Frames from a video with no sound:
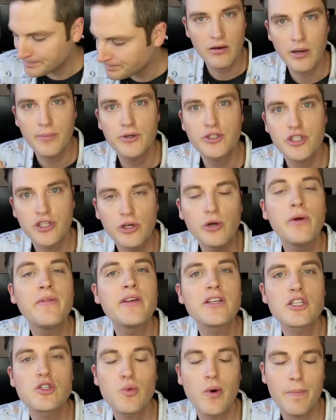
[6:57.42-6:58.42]
Number two, and
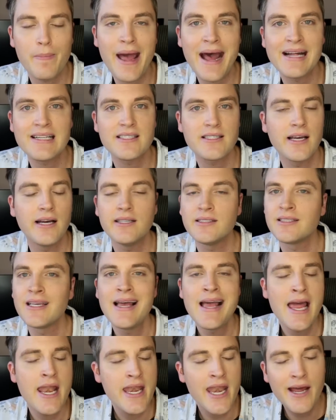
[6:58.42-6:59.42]
this is what Pat says,
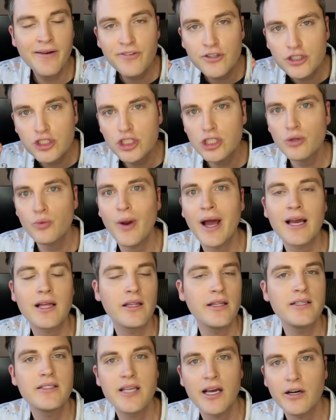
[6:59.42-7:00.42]
never
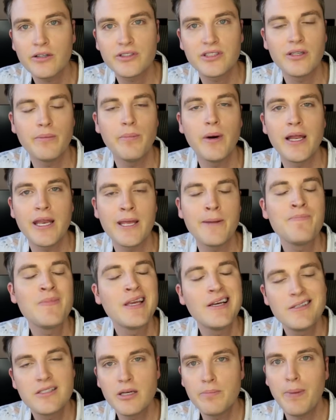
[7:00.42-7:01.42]
directly tell somebody
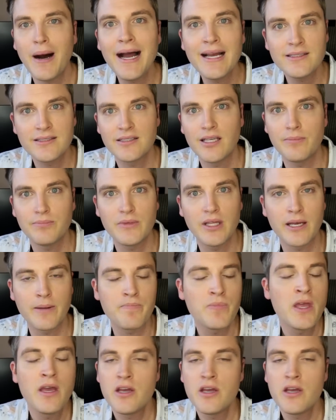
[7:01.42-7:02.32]
to buy something.